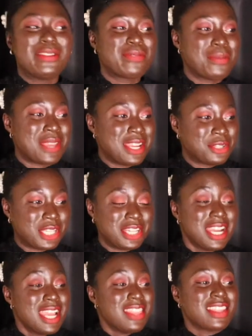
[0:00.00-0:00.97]
from ear to ear.
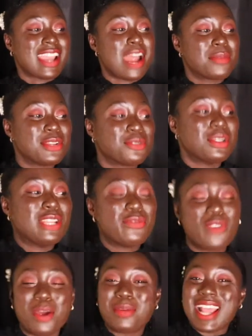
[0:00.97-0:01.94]
The camera is really
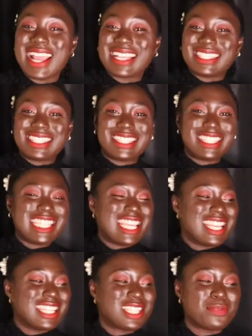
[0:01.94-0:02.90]
far, but I can see
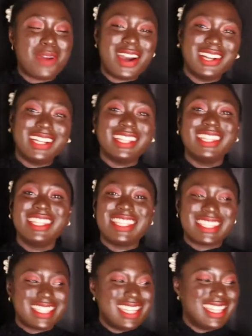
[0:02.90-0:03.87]
his smile
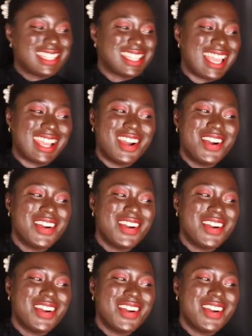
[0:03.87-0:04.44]
glistening. He's like, oh